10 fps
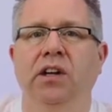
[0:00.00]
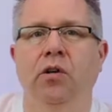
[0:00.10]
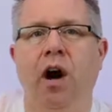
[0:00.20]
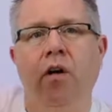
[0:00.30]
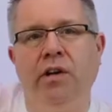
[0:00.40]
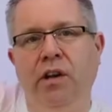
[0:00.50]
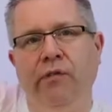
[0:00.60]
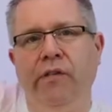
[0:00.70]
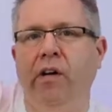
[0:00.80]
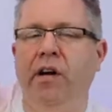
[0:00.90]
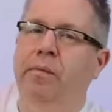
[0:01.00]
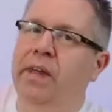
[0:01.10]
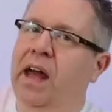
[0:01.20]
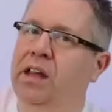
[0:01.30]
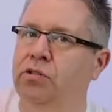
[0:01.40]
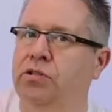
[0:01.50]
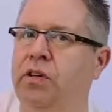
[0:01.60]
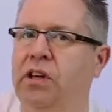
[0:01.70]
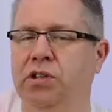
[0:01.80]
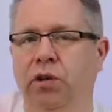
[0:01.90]
you're holding your phone up there, you're
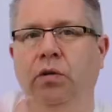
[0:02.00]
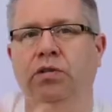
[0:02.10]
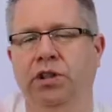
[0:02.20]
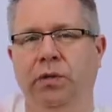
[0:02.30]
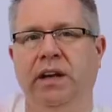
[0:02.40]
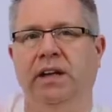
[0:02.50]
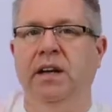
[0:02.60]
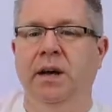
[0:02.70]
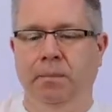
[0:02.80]
doing a talk to it,